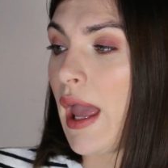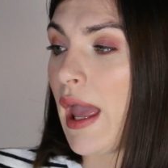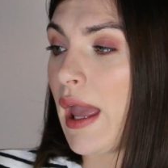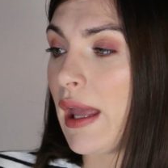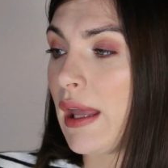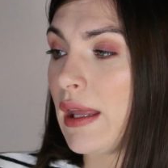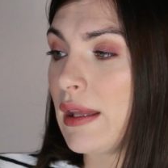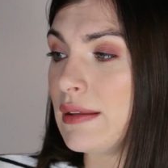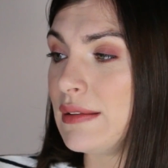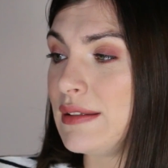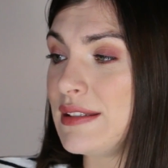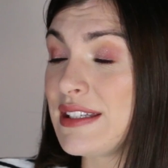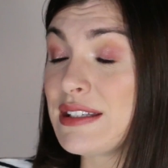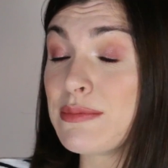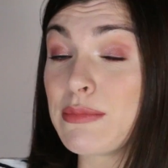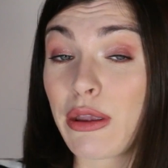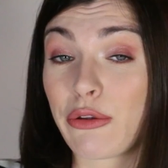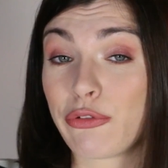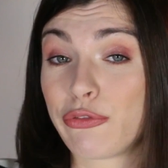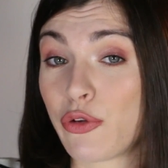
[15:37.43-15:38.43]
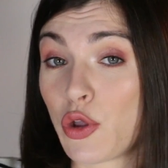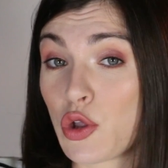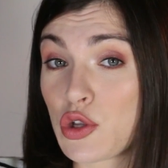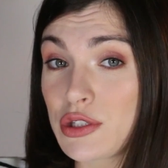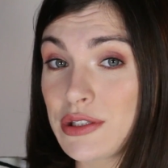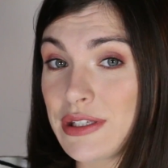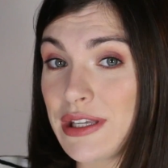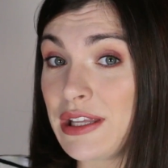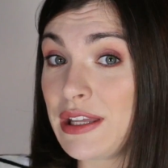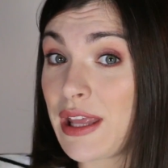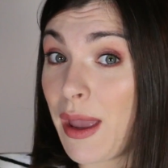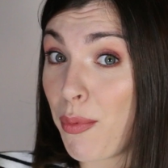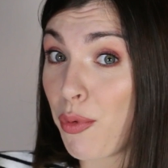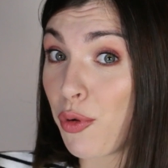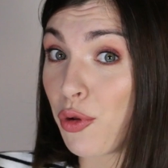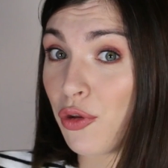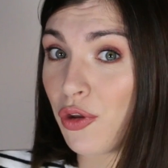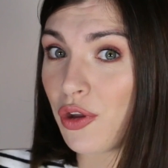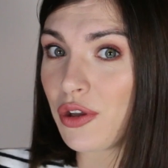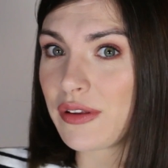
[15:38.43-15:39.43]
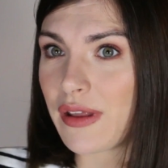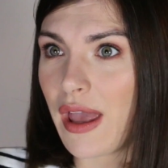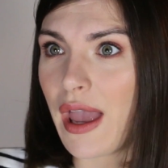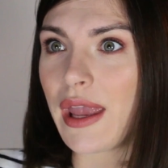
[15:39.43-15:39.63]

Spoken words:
And this is my first Ilia product,